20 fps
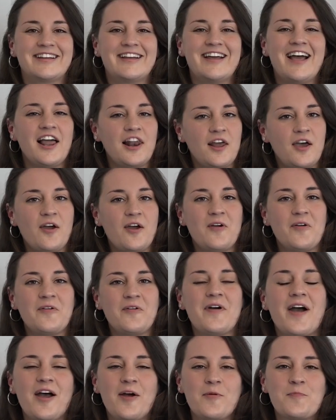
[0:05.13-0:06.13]

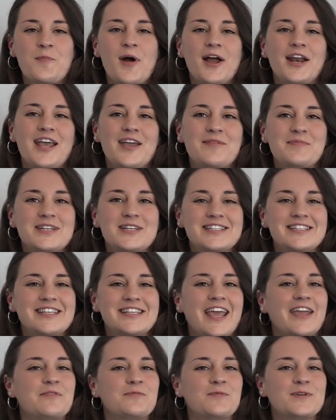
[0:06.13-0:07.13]
Hello, my name is
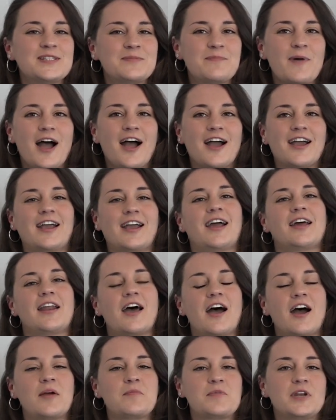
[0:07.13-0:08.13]
Kate Wisbach and
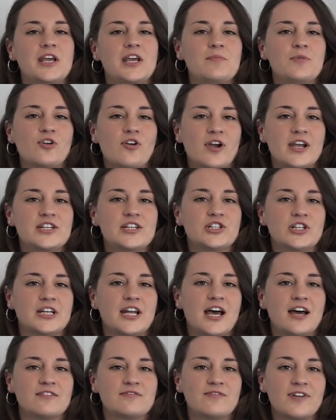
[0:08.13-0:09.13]
I'm an immigration
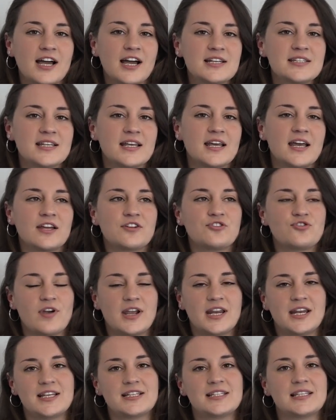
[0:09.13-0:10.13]
advisor and
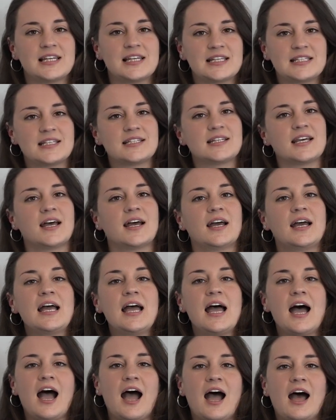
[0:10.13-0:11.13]
trainee solicitor
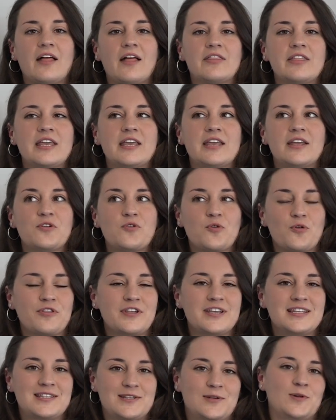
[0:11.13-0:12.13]
at the North
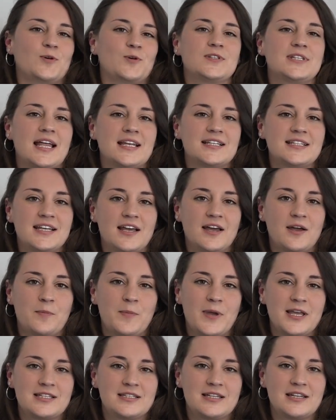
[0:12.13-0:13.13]
East Law Centre
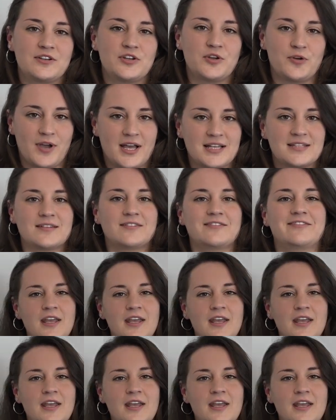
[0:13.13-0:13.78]
based in Newcastle.